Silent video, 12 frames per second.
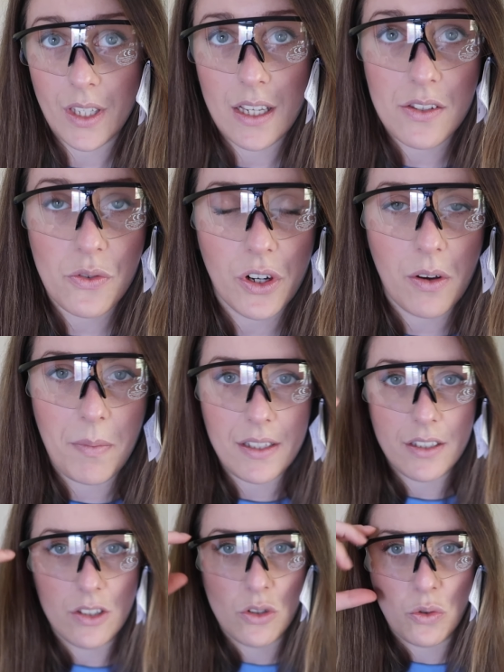it's
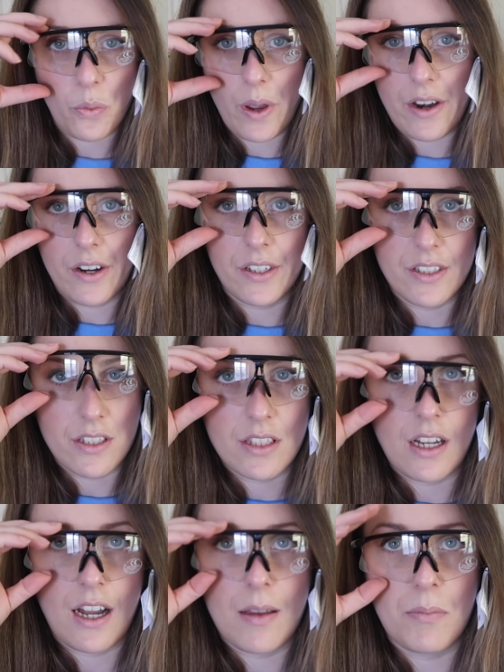recommended to wear this
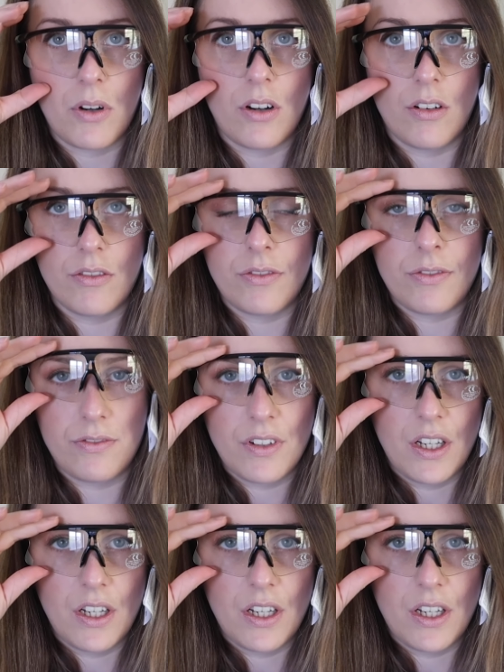type of